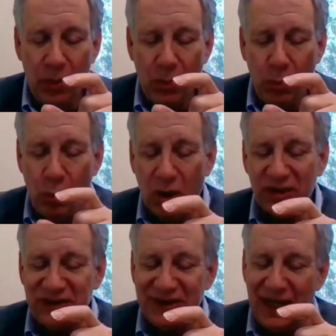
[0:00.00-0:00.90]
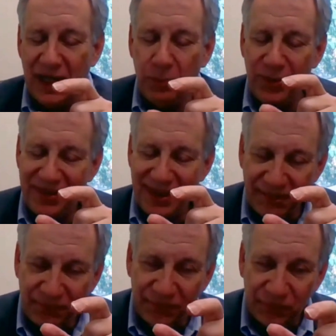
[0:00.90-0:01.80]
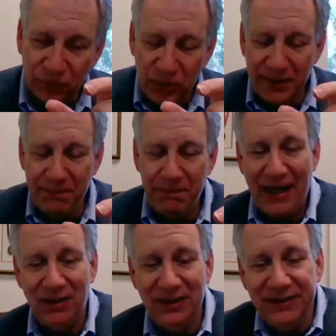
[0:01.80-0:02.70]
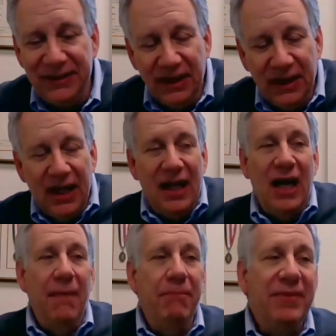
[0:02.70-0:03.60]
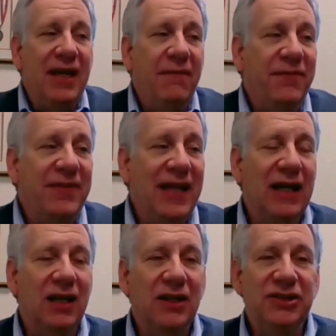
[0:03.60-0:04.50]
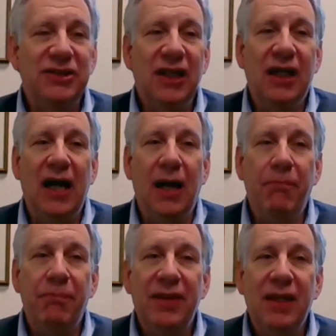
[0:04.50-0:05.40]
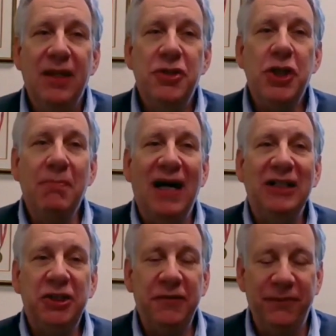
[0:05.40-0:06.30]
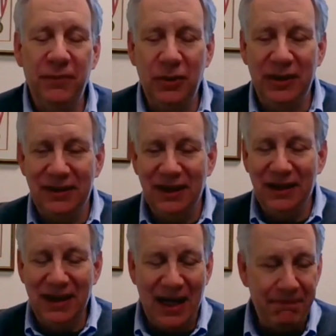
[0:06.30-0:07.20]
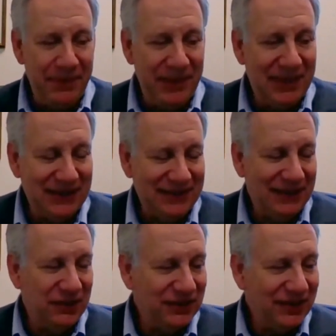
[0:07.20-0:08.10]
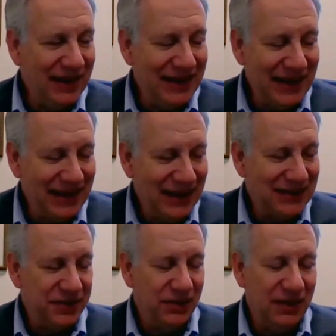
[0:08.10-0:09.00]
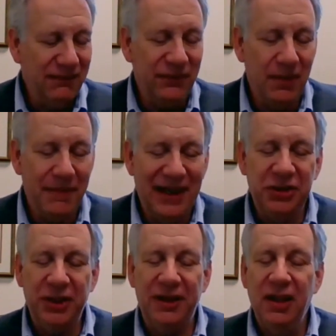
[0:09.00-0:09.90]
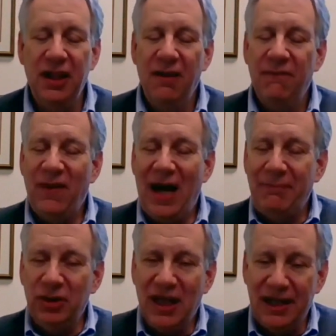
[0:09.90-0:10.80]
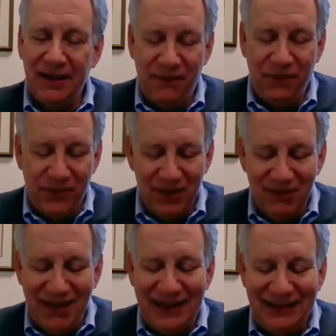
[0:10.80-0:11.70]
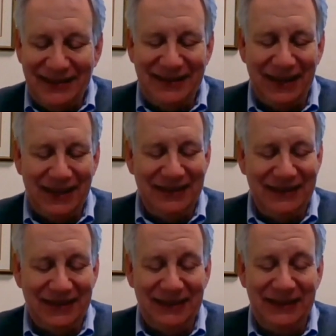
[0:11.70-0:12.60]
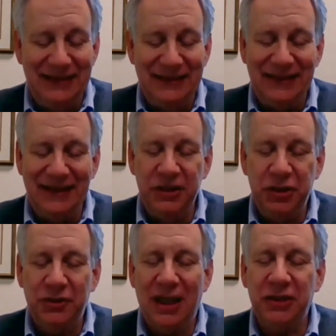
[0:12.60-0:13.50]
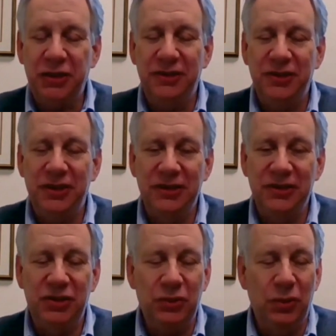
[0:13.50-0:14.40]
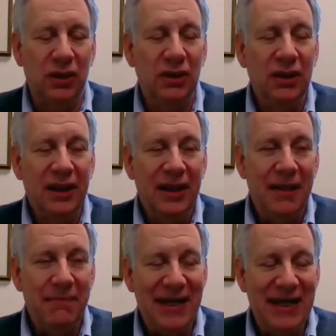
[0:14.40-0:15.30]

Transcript: works to help with that fluid balance. If there's too much fluid in the gut because there's leakiness or inflammation, fiber kind of lends a consistency and structure to the stool and may